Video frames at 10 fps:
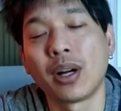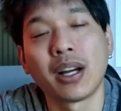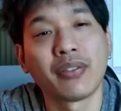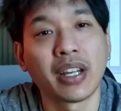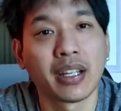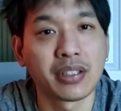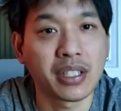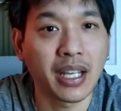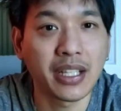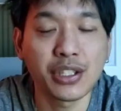an
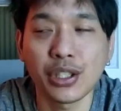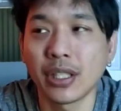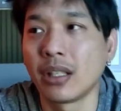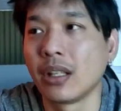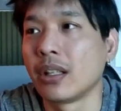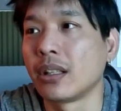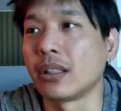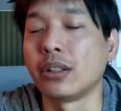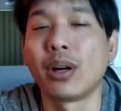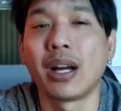education, you don't
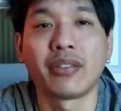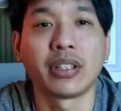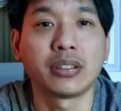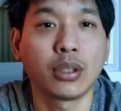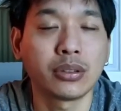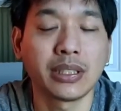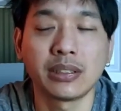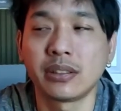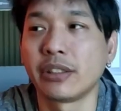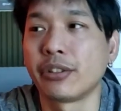have an associate's
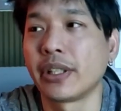degree,